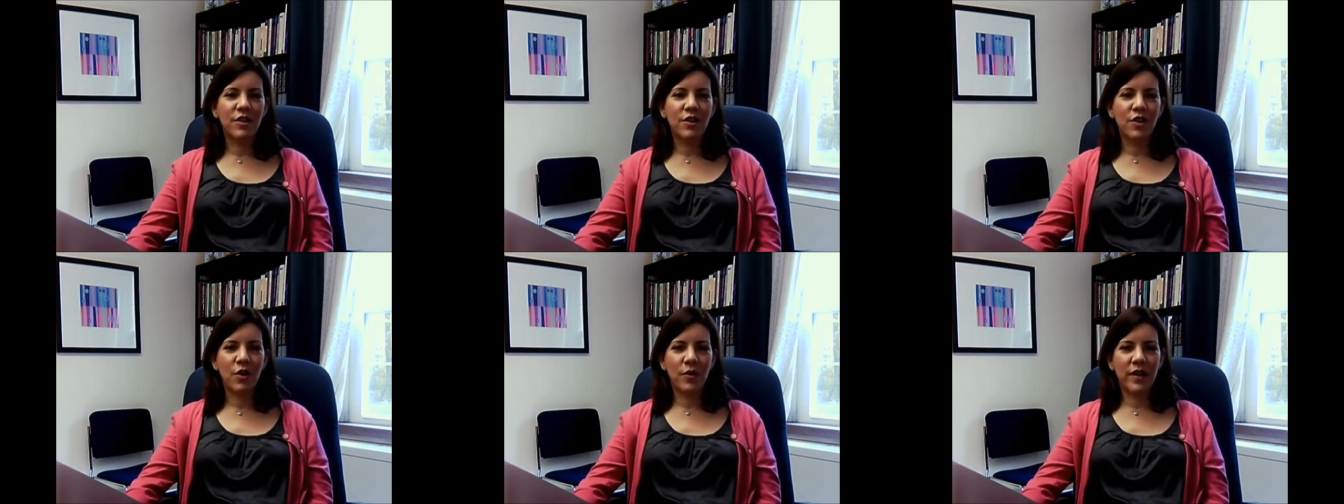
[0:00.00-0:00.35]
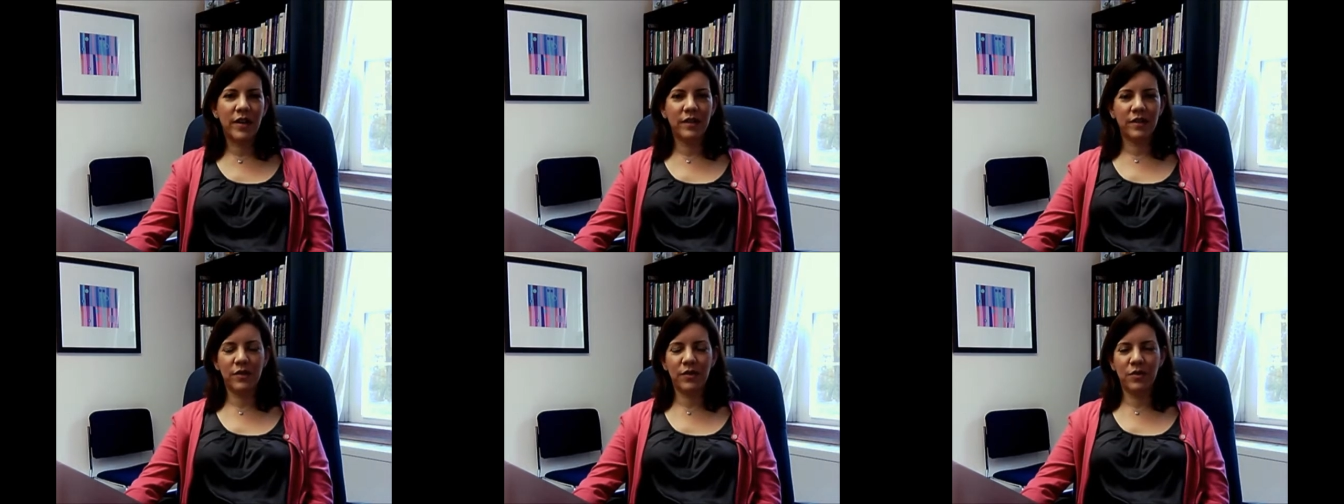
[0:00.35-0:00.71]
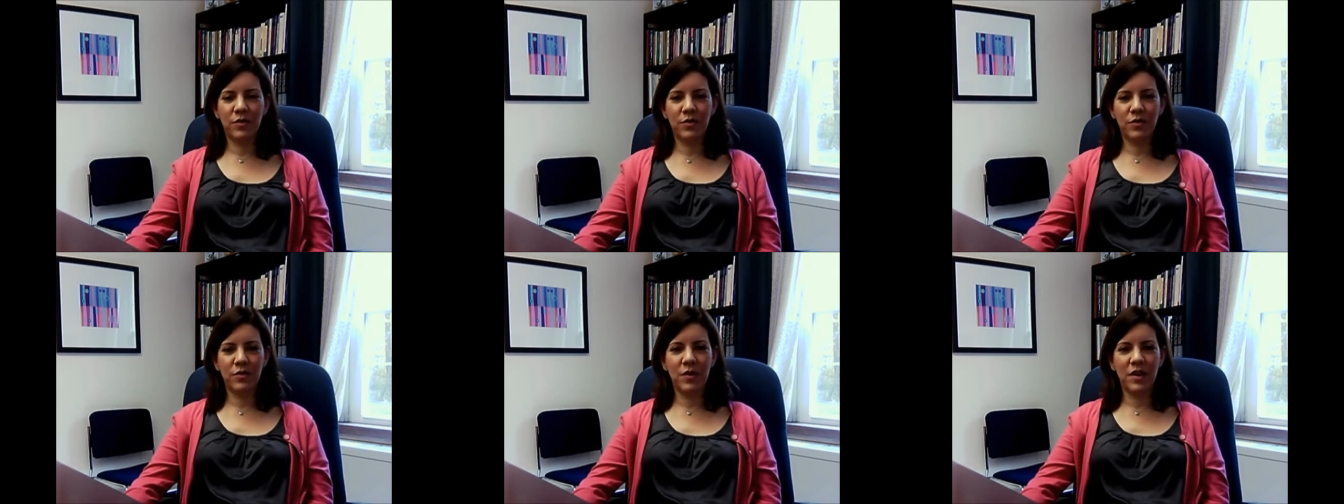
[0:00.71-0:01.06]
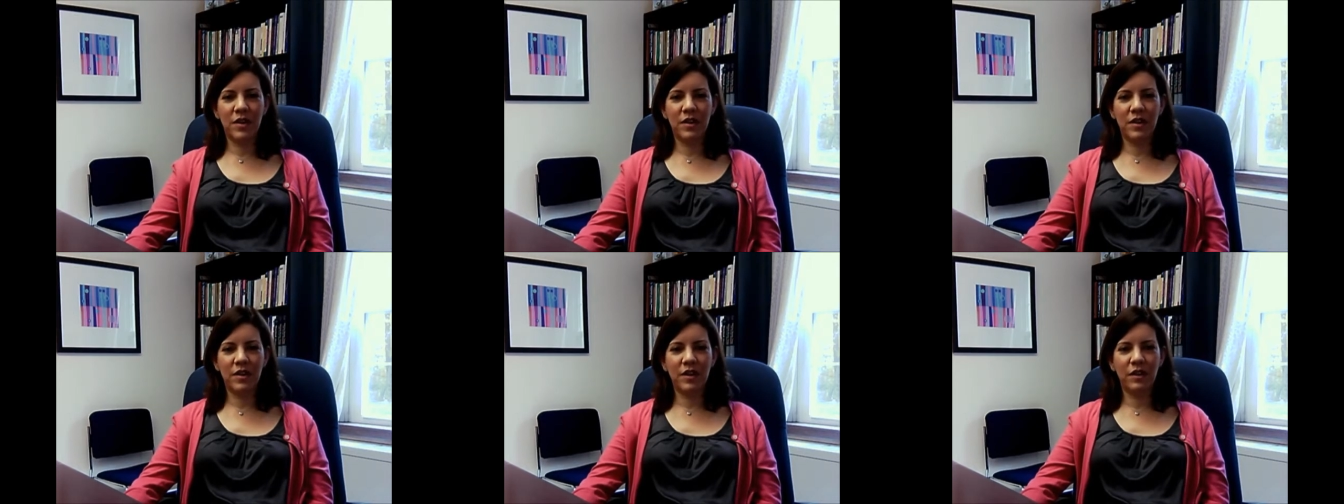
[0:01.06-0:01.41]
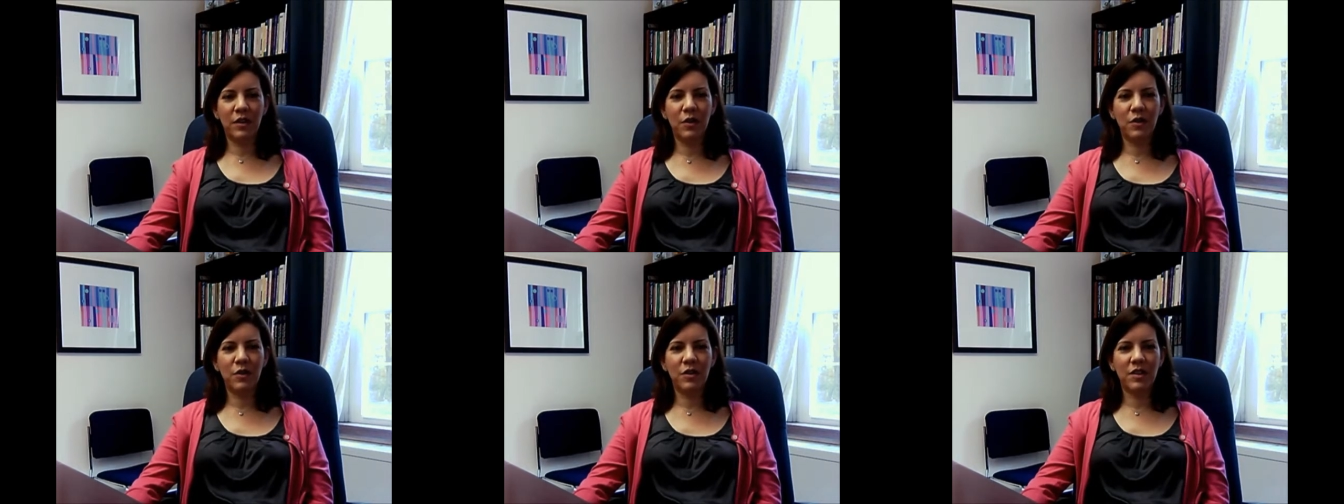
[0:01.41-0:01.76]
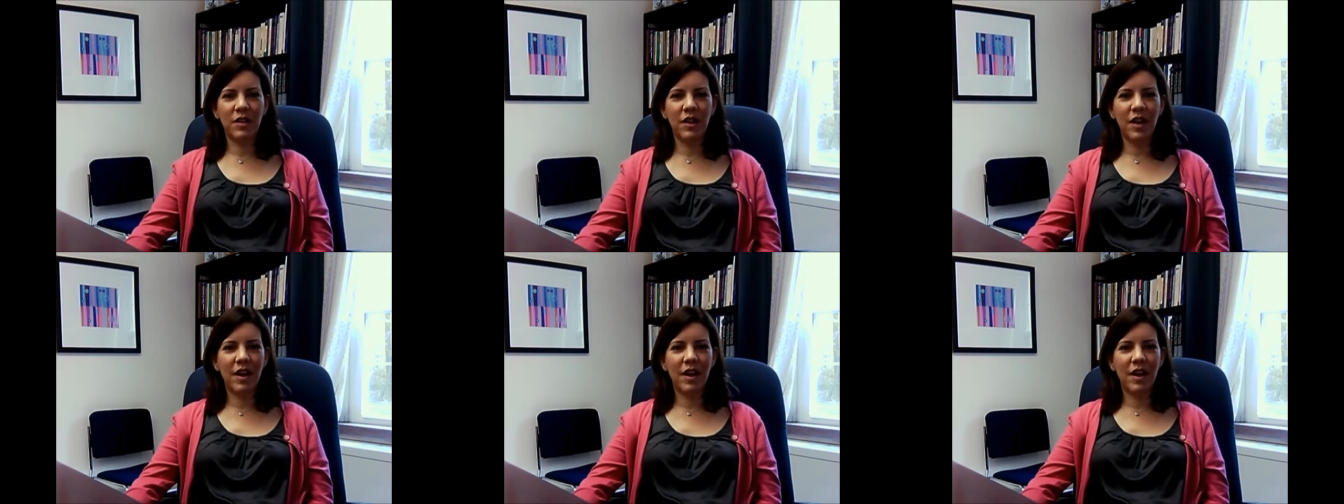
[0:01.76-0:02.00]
going to a local